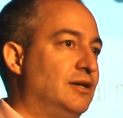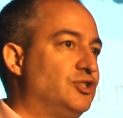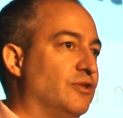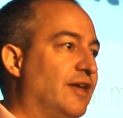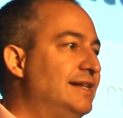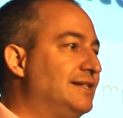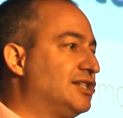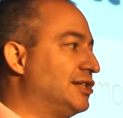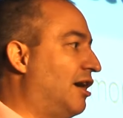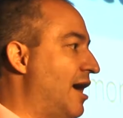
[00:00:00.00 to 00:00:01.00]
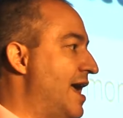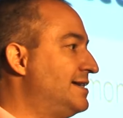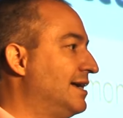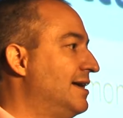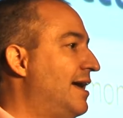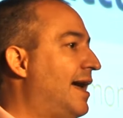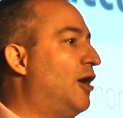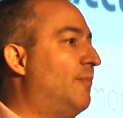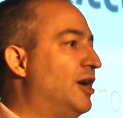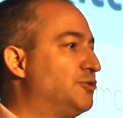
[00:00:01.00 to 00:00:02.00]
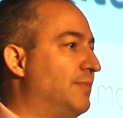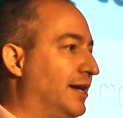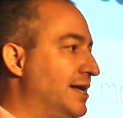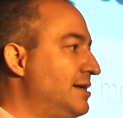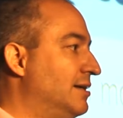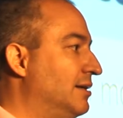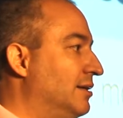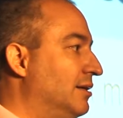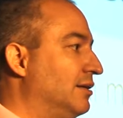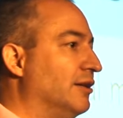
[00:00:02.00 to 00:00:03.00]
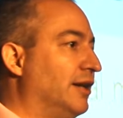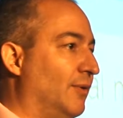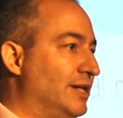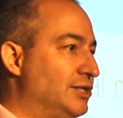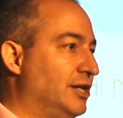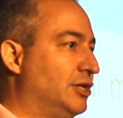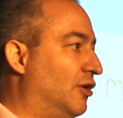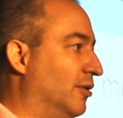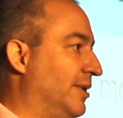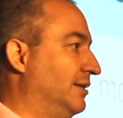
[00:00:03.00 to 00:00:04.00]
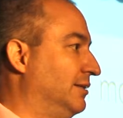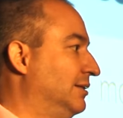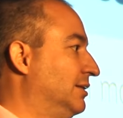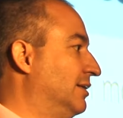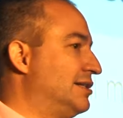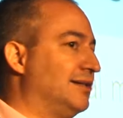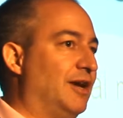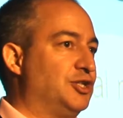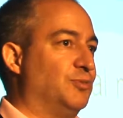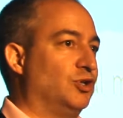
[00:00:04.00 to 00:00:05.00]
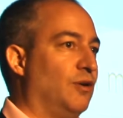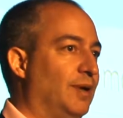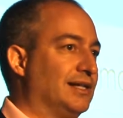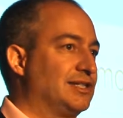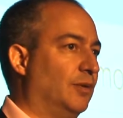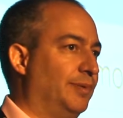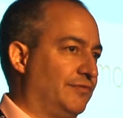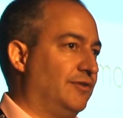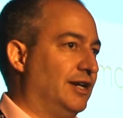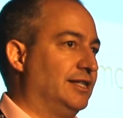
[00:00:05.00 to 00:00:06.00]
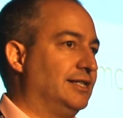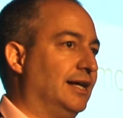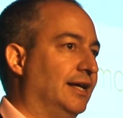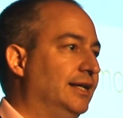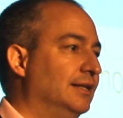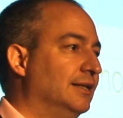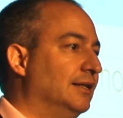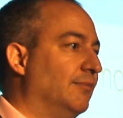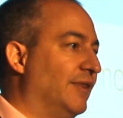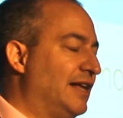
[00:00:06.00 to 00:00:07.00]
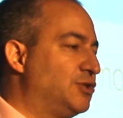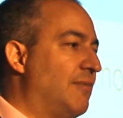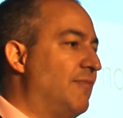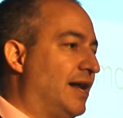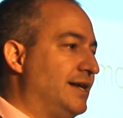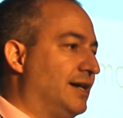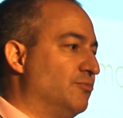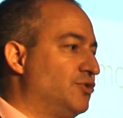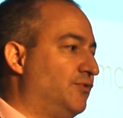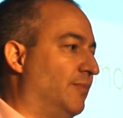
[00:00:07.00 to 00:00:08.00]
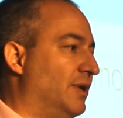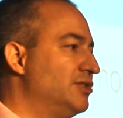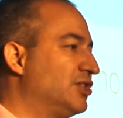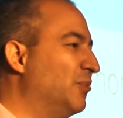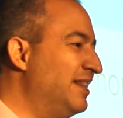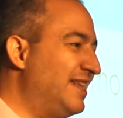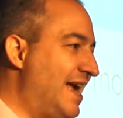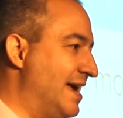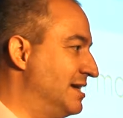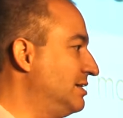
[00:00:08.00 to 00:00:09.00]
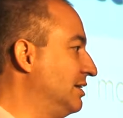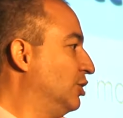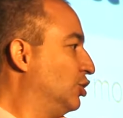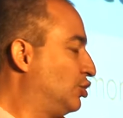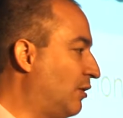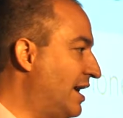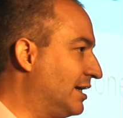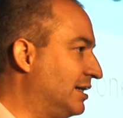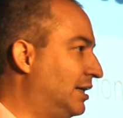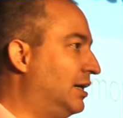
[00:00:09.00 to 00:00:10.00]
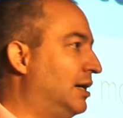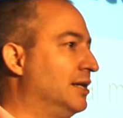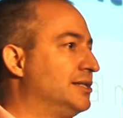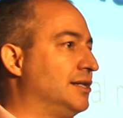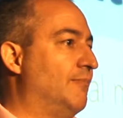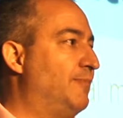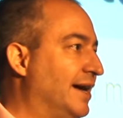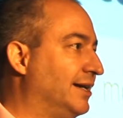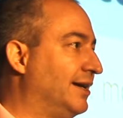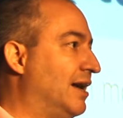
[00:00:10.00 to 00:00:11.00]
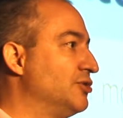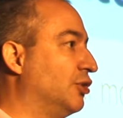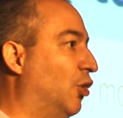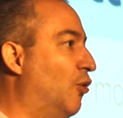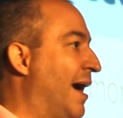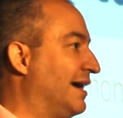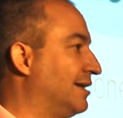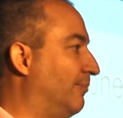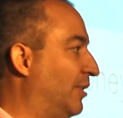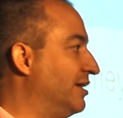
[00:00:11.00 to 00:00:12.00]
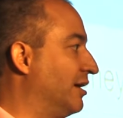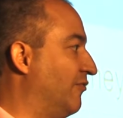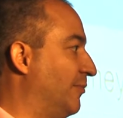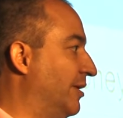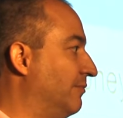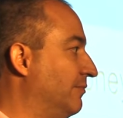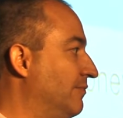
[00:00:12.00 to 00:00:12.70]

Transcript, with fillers: So they decide how much money can go into the economy. That's a much more complex topic for another day, but that's where money comes from. And so in the end, credit cards and bank accounts are all backed up by the government.